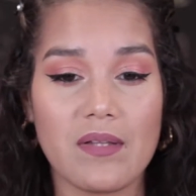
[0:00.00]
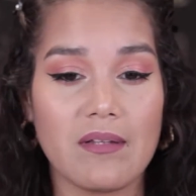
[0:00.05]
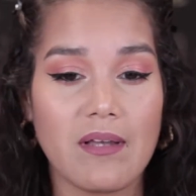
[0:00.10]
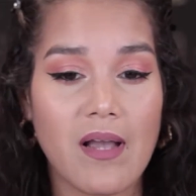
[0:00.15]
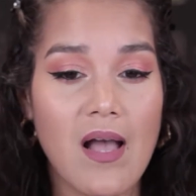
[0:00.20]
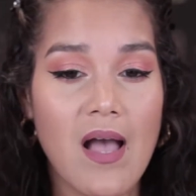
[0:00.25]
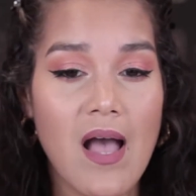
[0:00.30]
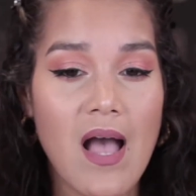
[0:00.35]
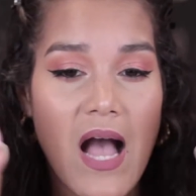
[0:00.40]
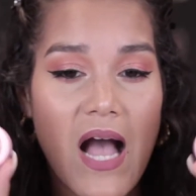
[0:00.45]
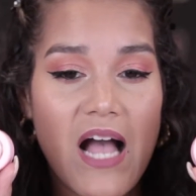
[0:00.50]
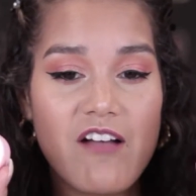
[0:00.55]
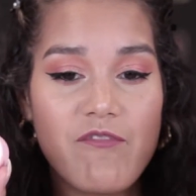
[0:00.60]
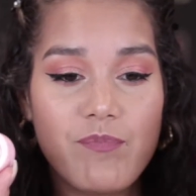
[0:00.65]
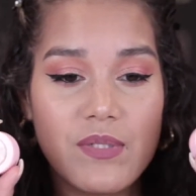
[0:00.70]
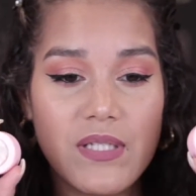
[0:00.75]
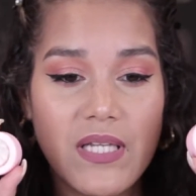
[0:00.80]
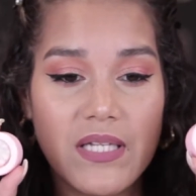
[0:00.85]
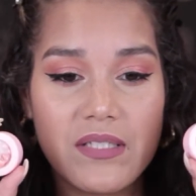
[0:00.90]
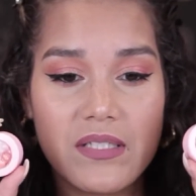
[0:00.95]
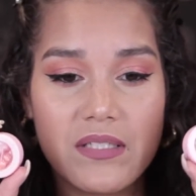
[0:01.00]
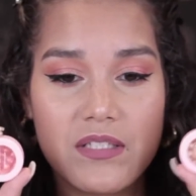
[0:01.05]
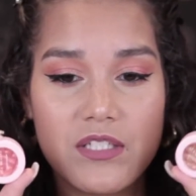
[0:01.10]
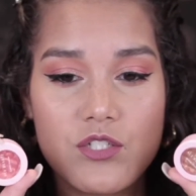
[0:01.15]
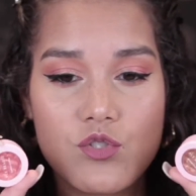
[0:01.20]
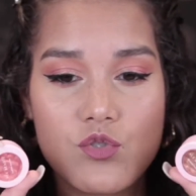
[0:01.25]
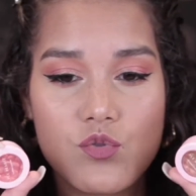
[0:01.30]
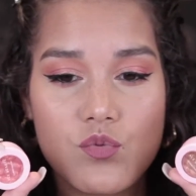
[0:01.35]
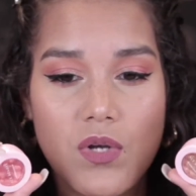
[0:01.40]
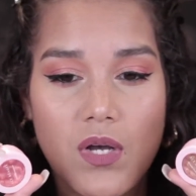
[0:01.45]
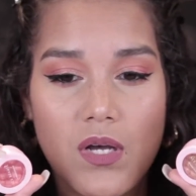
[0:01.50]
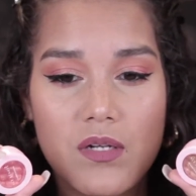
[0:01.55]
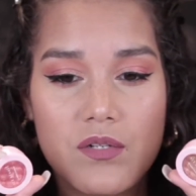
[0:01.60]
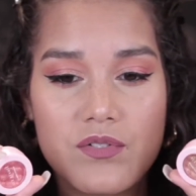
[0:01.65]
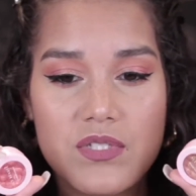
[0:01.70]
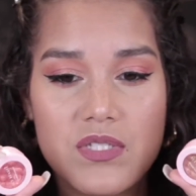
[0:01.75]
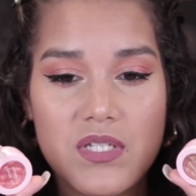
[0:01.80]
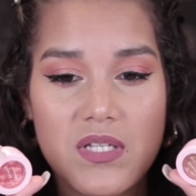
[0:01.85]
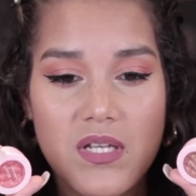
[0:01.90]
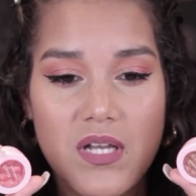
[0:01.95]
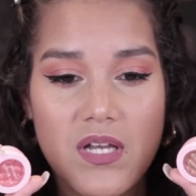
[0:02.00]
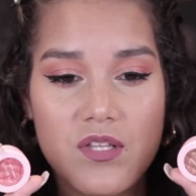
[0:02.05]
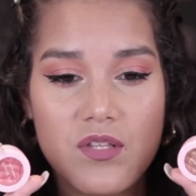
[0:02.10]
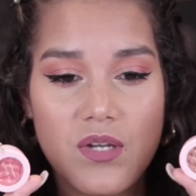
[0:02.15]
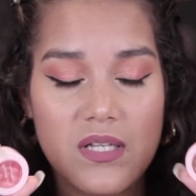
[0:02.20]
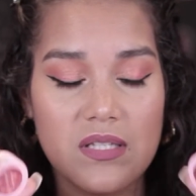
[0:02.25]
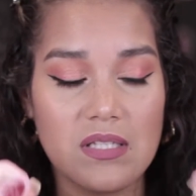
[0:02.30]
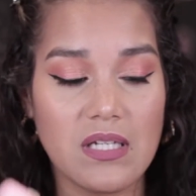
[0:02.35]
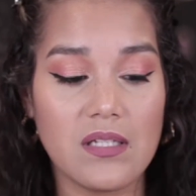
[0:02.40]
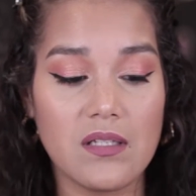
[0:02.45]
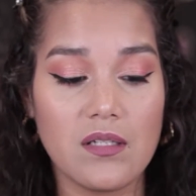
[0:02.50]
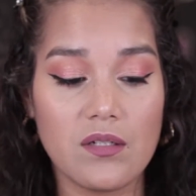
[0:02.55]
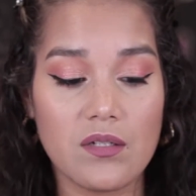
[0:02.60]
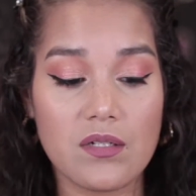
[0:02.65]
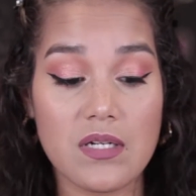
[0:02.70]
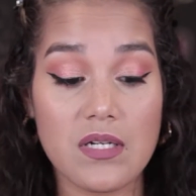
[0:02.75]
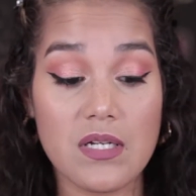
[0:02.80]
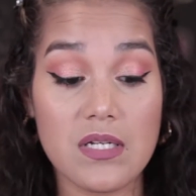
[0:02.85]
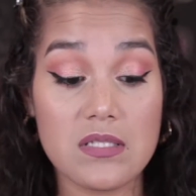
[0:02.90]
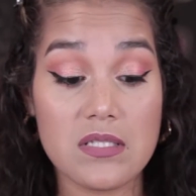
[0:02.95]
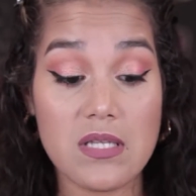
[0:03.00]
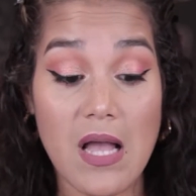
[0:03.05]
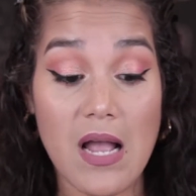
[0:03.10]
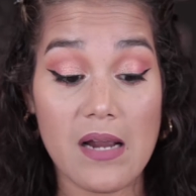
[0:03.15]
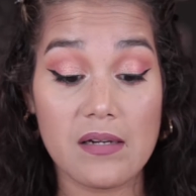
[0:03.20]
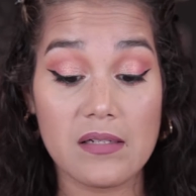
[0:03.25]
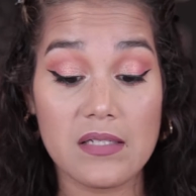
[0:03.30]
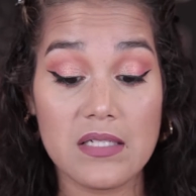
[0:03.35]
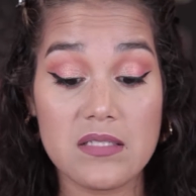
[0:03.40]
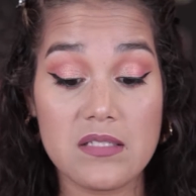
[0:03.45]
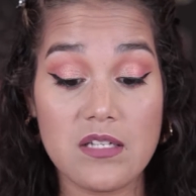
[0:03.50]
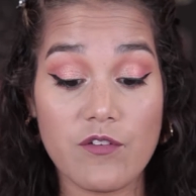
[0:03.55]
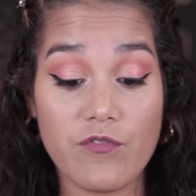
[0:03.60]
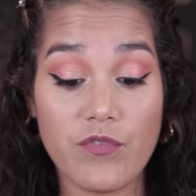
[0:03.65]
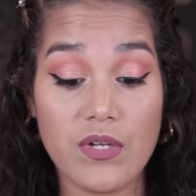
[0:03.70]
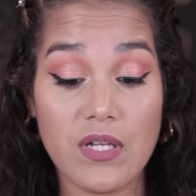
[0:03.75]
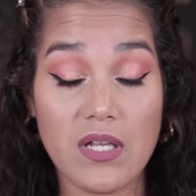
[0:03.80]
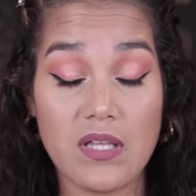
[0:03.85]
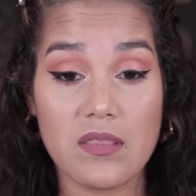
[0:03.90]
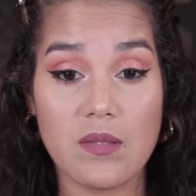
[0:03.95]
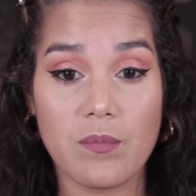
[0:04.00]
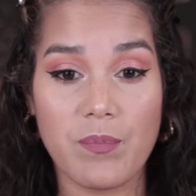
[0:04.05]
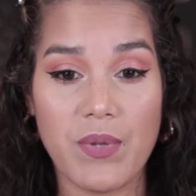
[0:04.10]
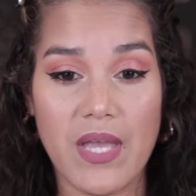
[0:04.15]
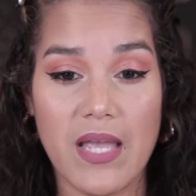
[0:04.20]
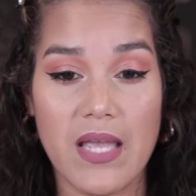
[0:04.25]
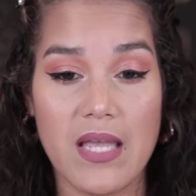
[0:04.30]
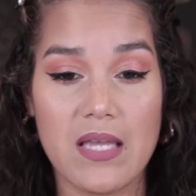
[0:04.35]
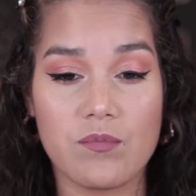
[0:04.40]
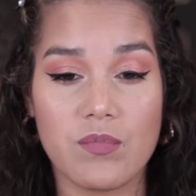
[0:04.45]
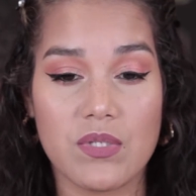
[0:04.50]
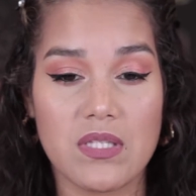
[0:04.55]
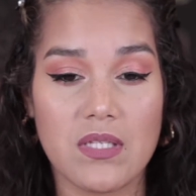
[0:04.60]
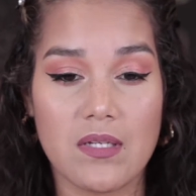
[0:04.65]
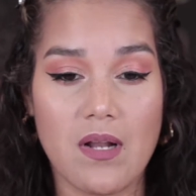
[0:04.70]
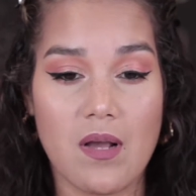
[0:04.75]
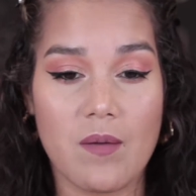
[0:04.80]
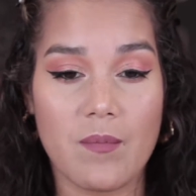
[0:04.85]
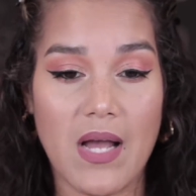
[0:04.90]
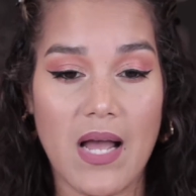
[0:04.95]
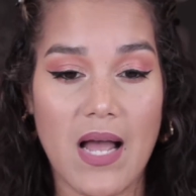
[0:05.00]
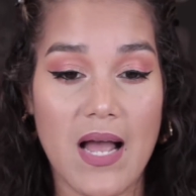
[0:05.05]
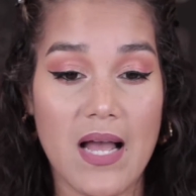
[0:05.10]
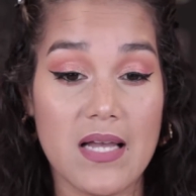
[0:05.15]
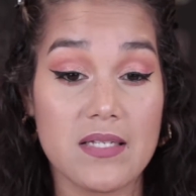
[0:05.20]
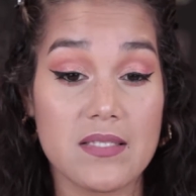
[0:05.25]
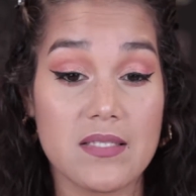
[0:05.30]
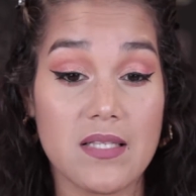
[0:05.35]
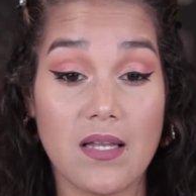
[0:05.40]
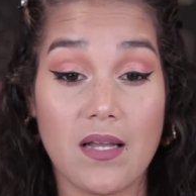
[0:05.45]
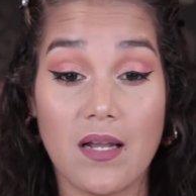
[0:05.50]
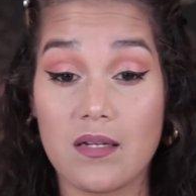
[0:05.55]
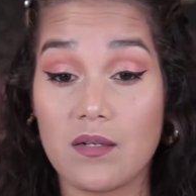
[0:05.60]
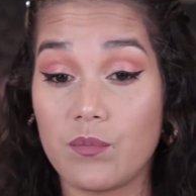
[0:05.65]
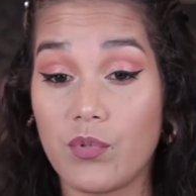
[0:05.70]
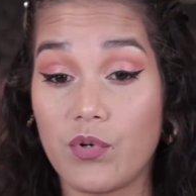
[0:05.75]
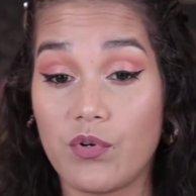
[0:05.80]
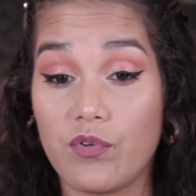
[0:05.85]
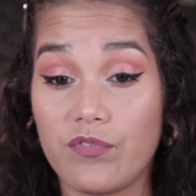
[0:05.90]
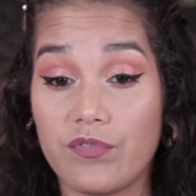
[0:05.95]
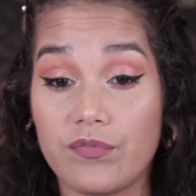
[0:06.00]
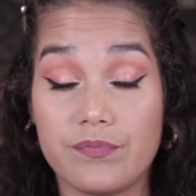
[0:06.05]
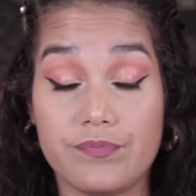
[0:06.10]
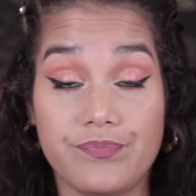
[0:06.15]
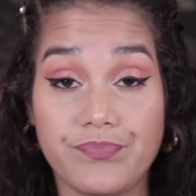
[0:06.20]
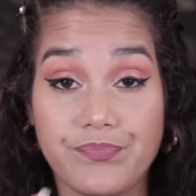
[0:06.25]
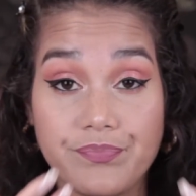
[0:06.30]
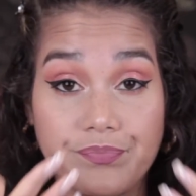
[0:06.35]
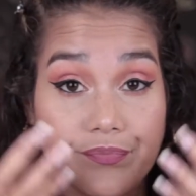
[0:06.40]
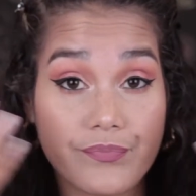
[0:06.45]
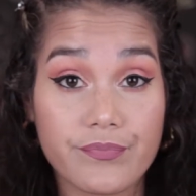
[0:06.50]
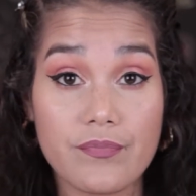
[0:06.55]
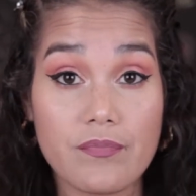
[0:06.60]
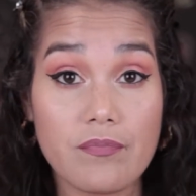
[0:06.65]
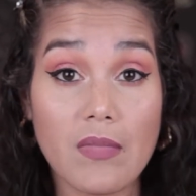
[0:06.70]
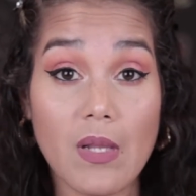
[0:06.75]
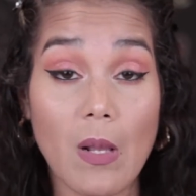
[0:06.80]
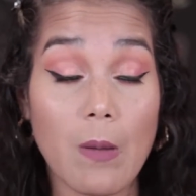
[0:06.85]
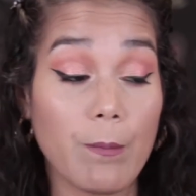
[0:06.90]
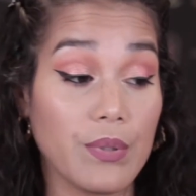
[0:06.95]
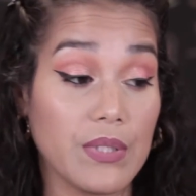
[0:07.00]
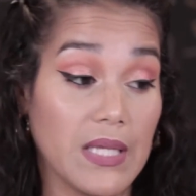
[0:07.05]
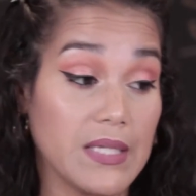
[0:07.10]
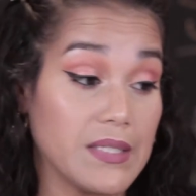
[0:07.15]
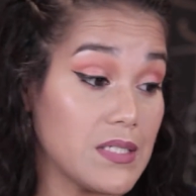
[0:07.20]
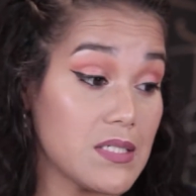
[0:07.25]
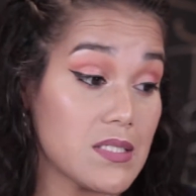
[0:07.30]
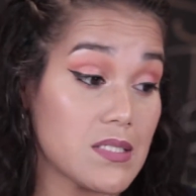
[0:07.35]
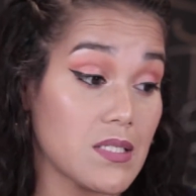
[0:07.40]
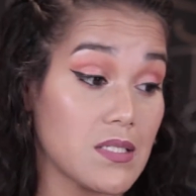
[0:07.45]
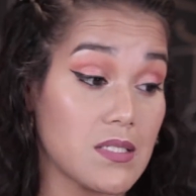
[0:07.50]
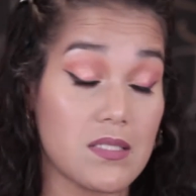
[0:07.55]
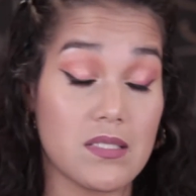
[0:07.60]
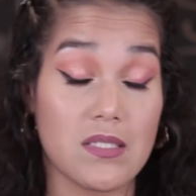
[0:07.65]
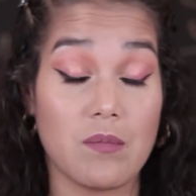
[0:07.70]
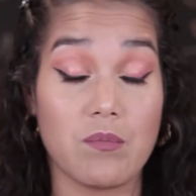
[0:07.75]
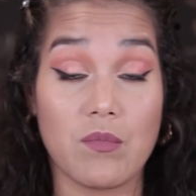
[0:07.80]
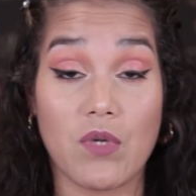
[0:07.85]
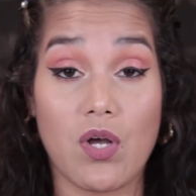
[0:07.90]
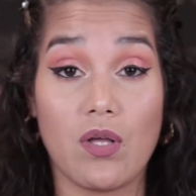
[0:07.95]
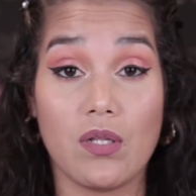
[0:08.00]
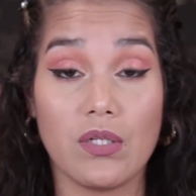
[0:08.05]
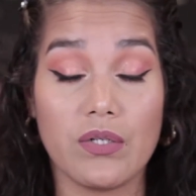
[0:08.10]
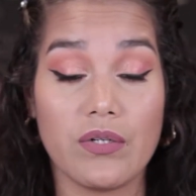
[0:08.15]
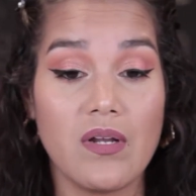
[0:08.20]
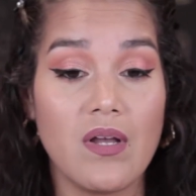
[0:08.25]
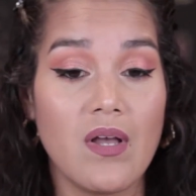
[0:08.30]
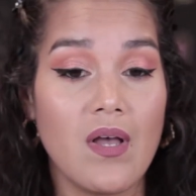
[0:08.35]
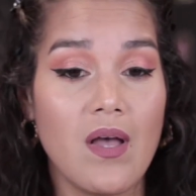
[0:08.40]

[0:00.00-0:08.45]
Like, I've blended these two colors together and they look entirely different in the pan, but then on my eyes they kind of both blend into the same color.